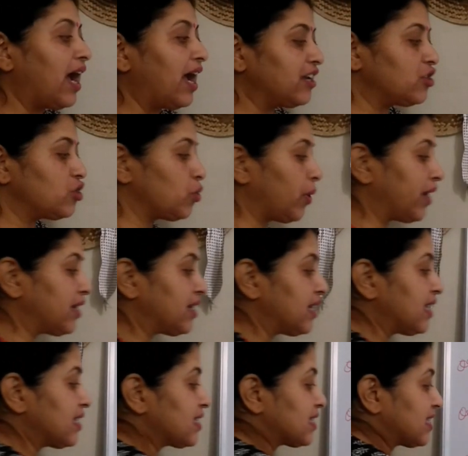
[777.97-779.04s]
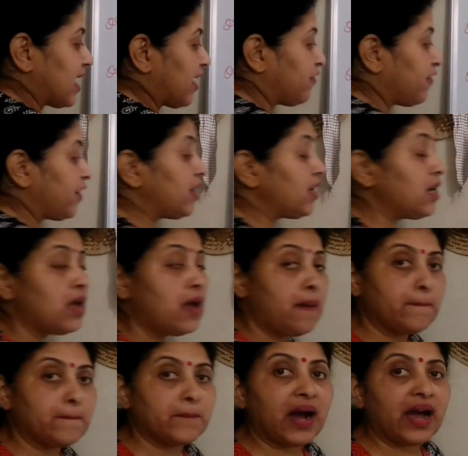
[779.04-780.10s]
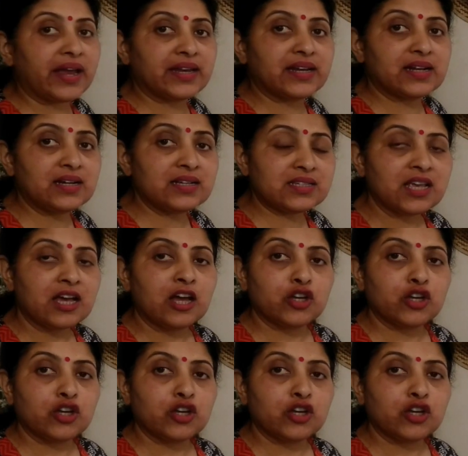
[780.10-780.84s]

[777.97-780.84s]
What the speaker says: And 27 minus